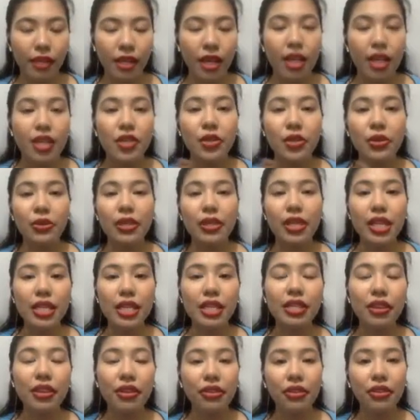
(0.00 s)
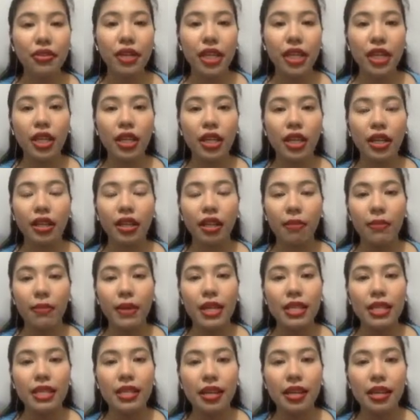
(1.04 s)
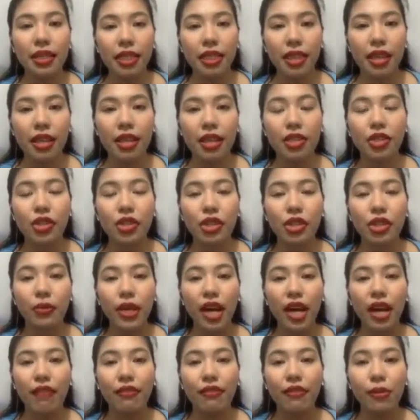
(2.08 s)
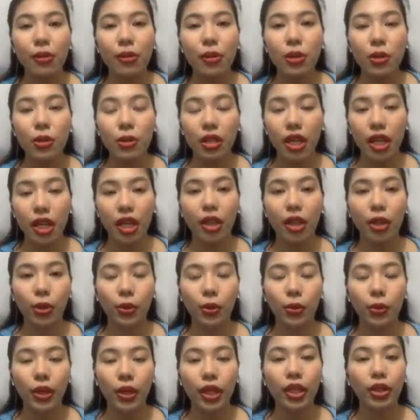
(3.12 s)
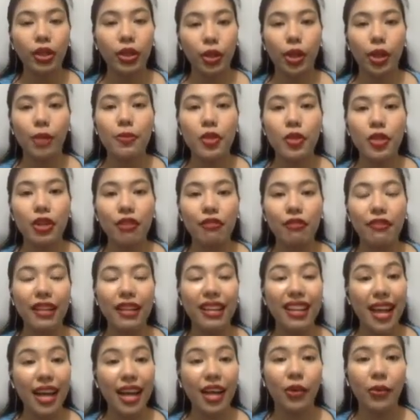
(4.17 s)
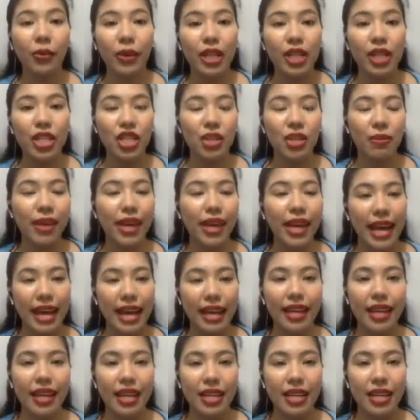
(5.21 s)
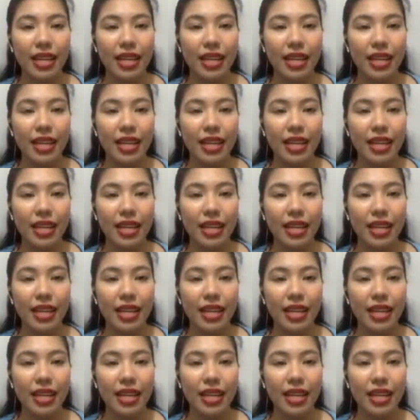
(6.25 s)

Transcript: So these three are the basic things that we have to look into in terms of language mechanics.